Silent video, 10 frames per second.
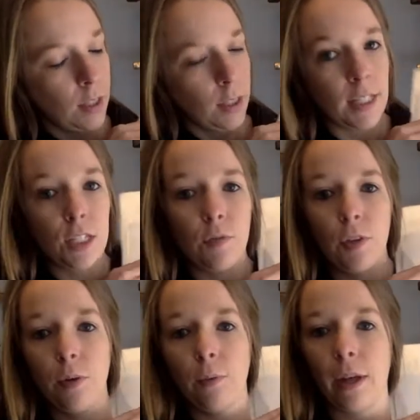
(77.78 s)
This is for
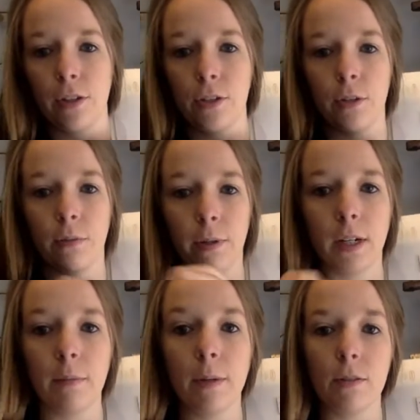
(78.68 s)
the weather, so we're going
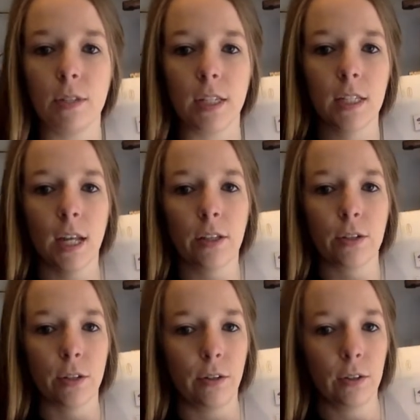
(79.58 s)
to be using this at
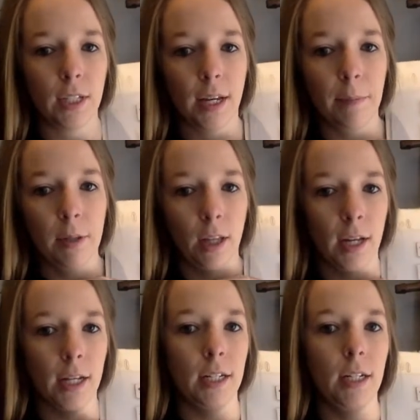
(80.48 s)
circle time a
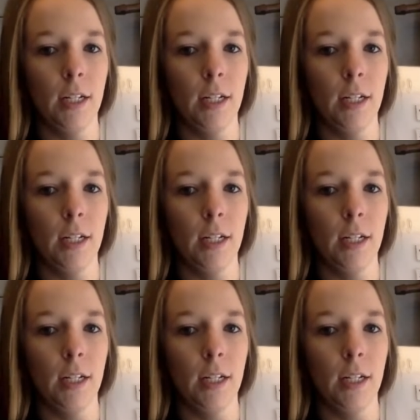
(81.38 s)
lot.